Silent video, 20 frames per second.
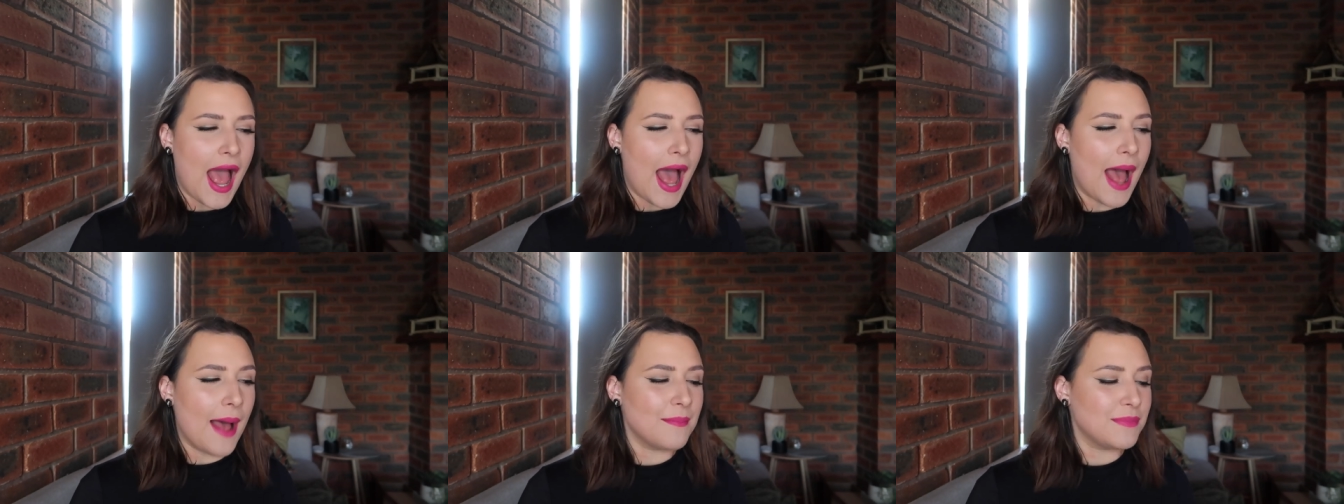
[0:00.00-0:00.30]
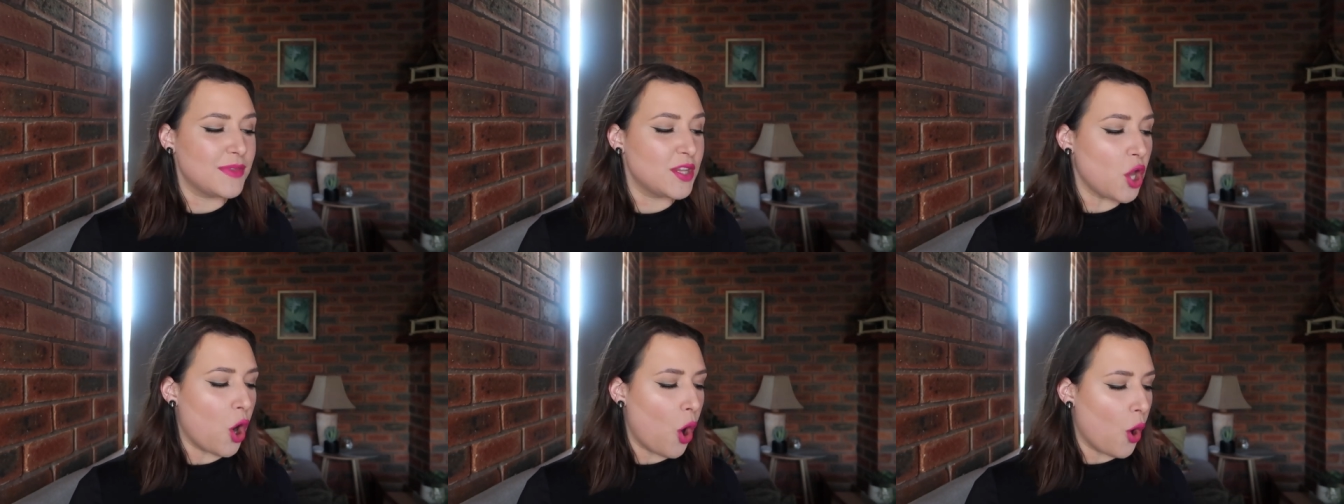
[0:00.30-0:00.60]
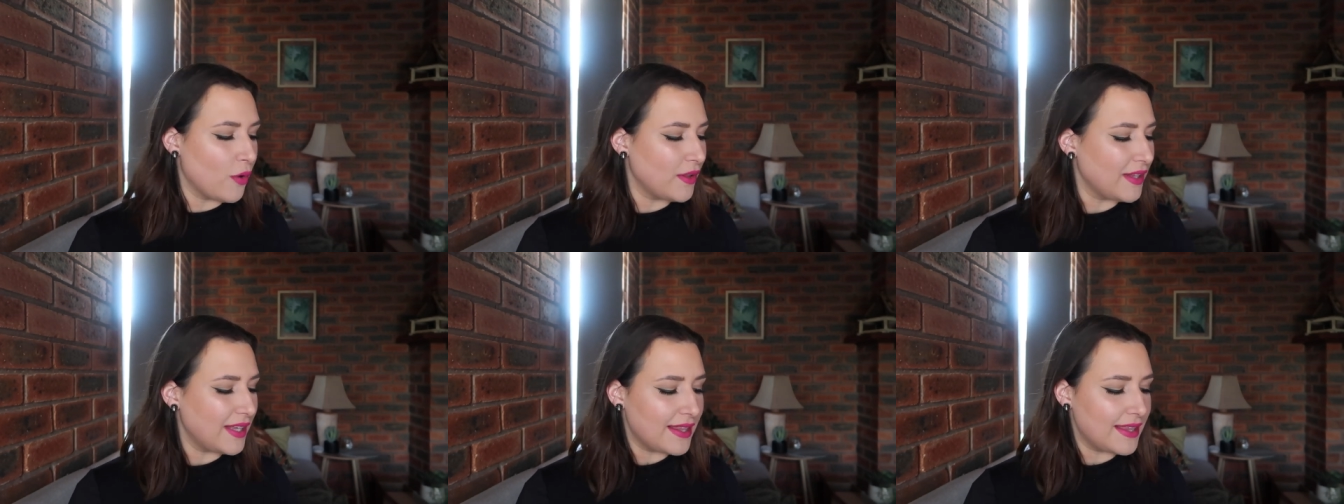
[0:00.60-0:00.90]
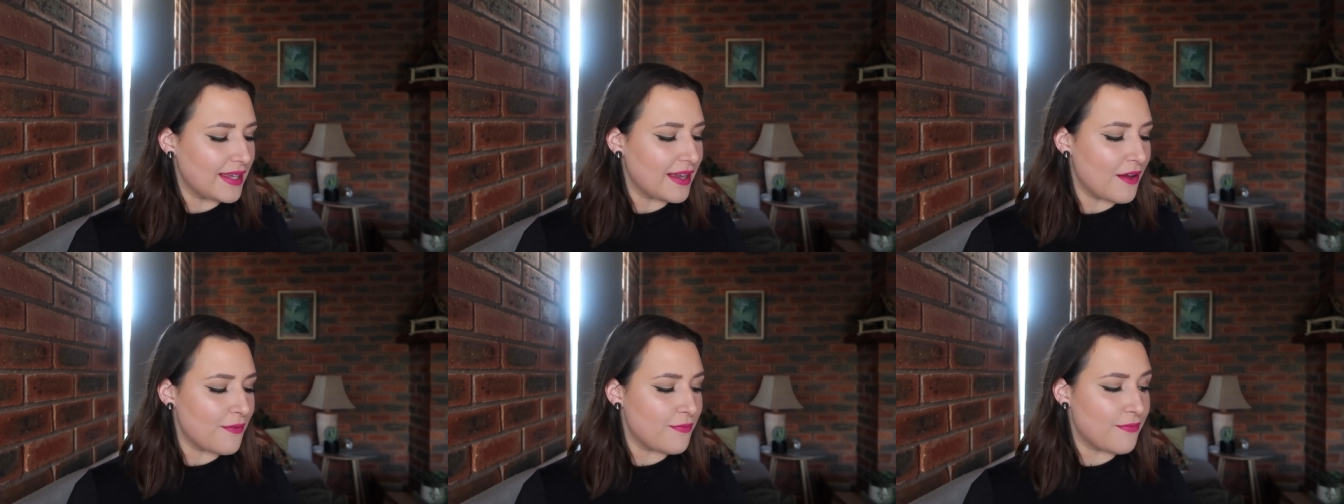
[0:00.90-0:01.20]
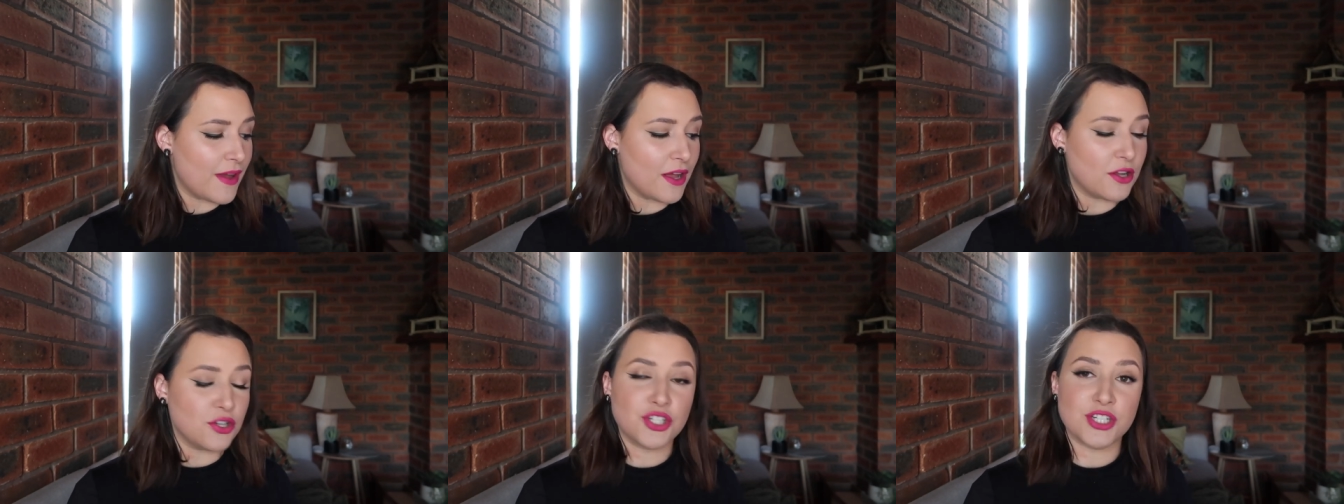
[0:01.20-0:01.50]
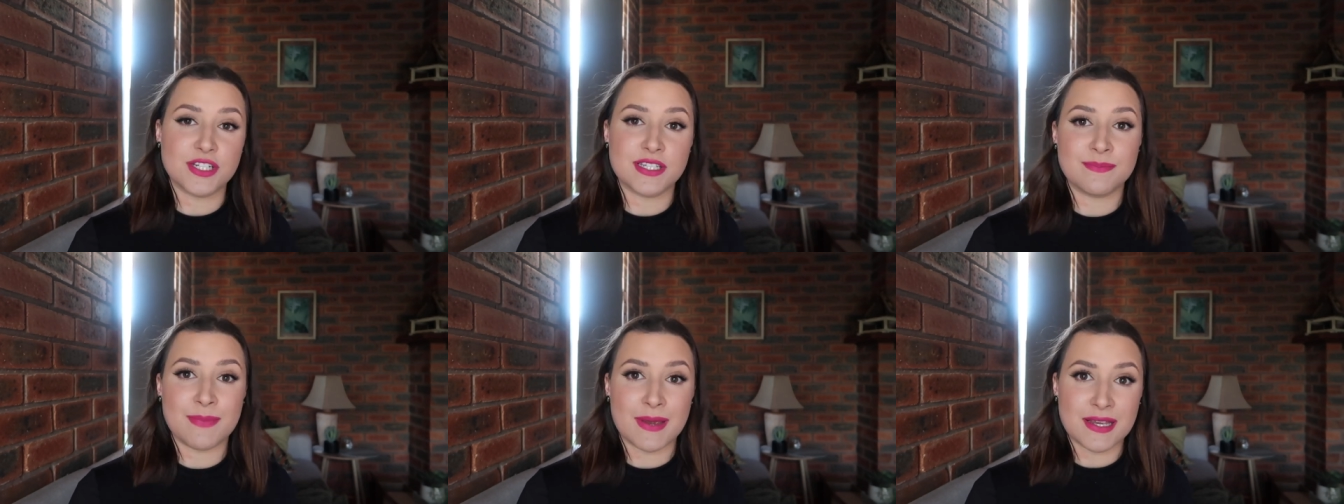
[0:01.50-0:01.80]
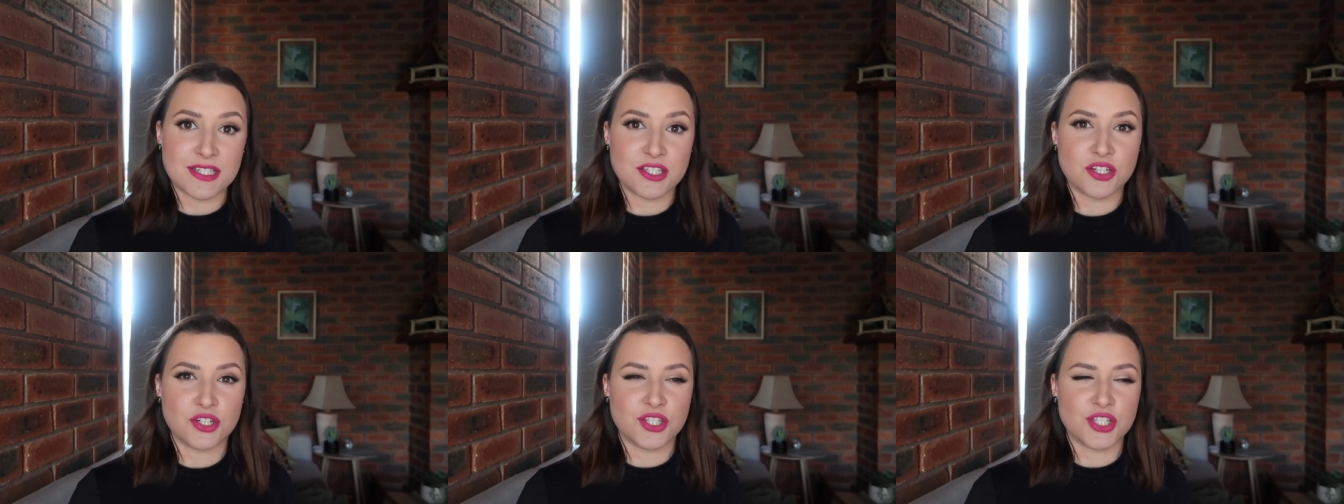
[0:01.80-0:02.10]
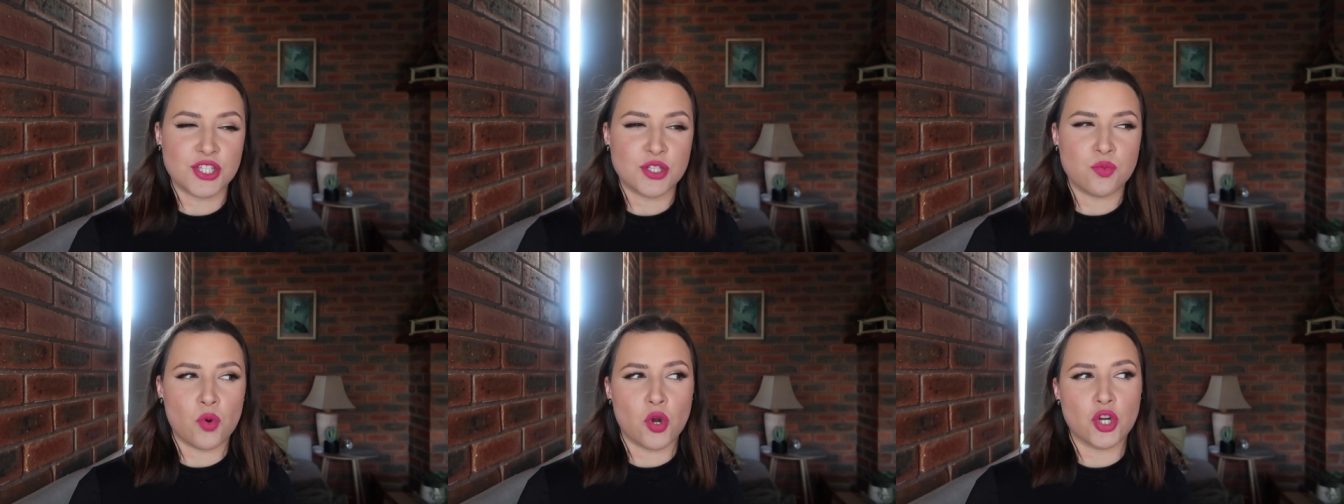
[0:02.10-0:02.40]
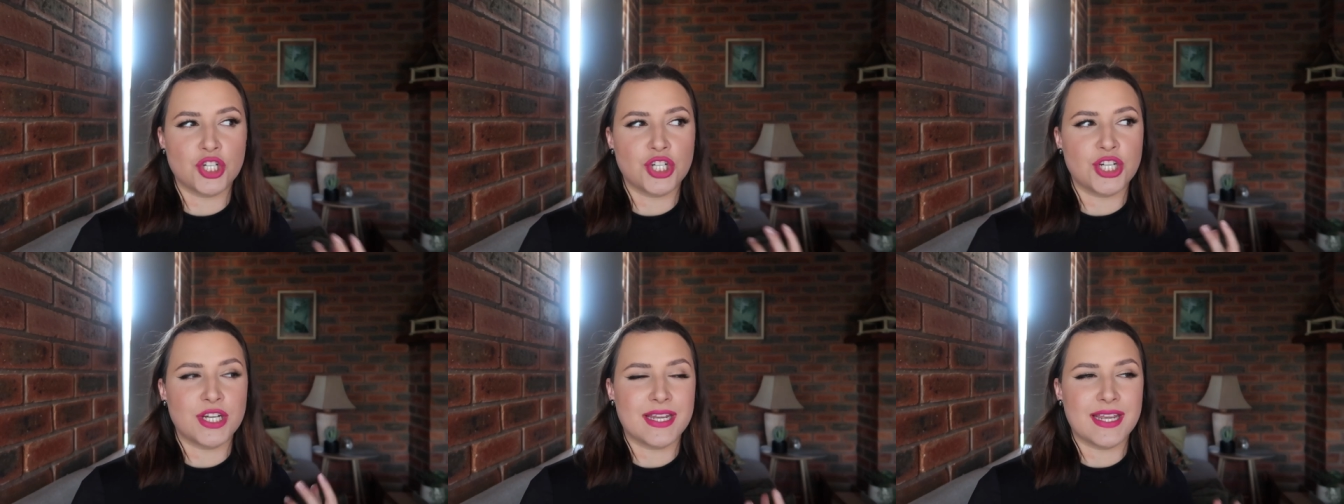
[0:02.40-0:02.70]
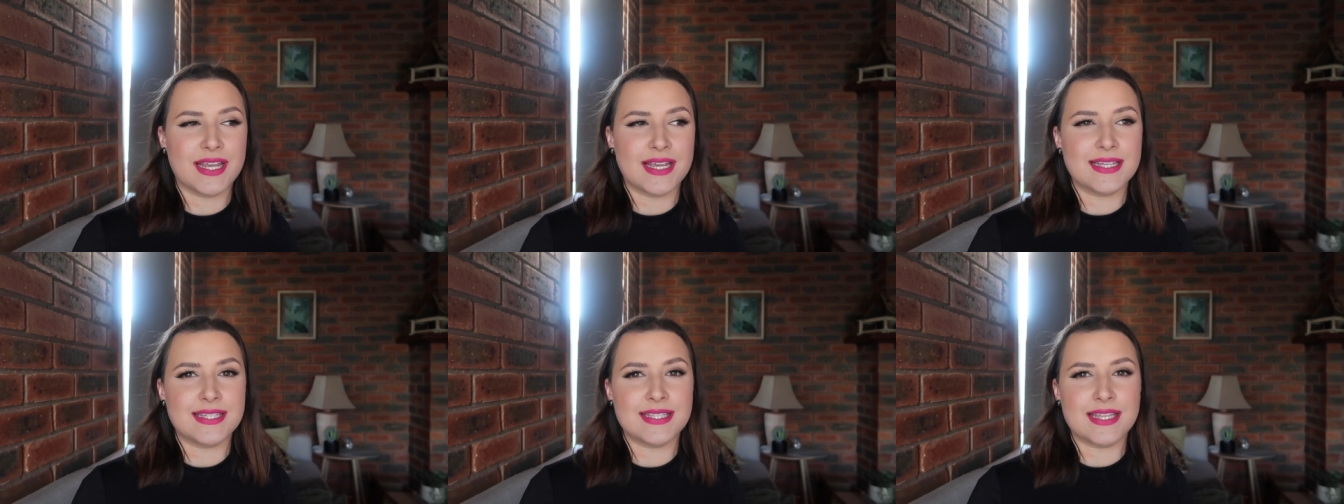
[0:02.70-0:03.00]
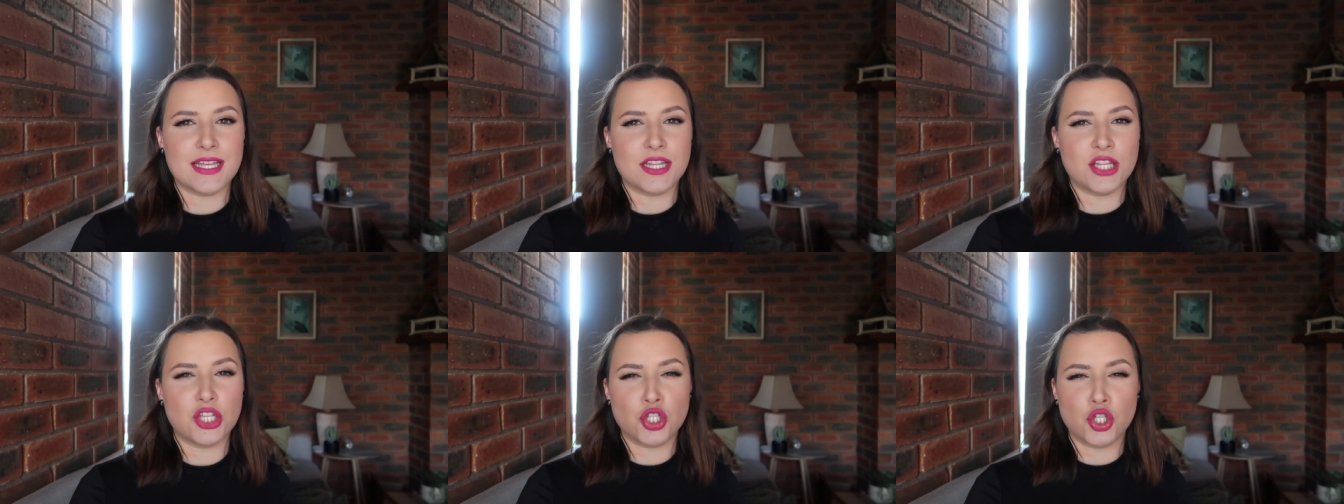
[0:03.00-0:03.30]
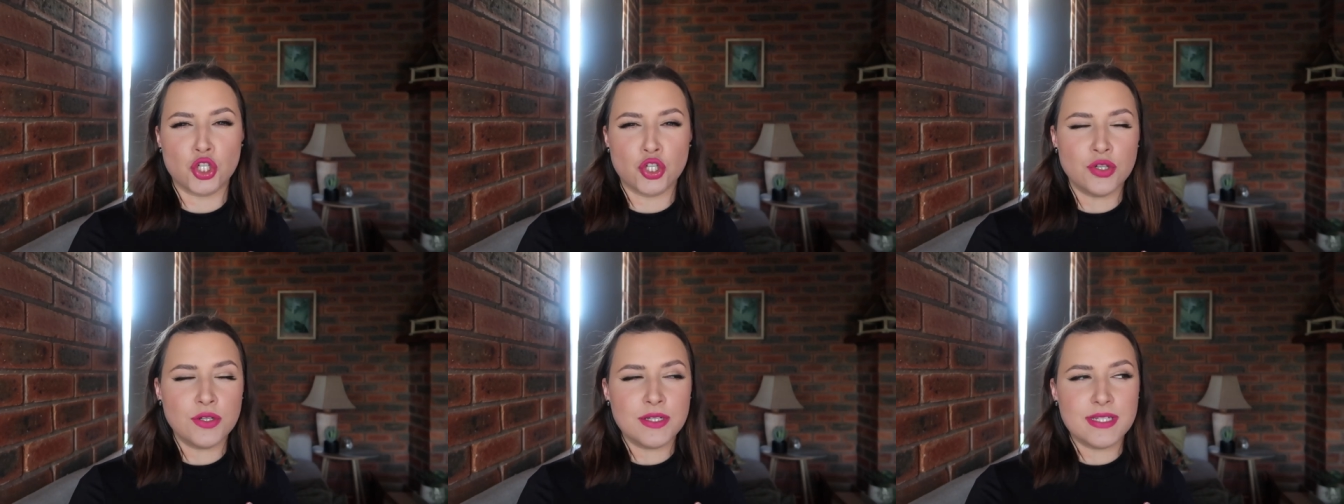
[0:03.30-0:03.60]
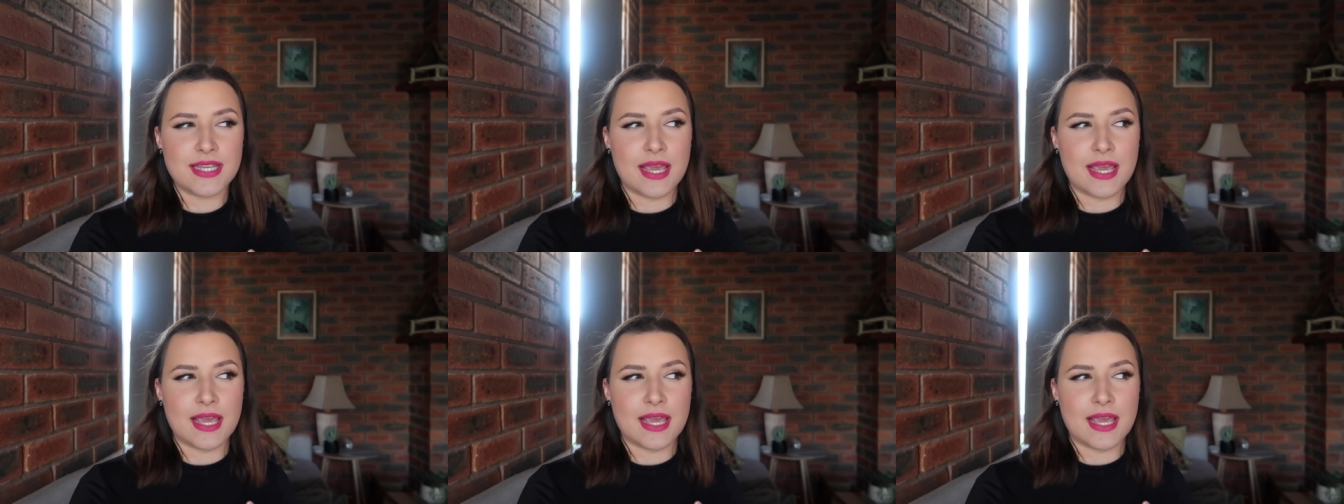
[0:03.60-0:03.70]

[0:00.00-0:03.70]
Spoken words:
The only thing I found just based on swatching is that the two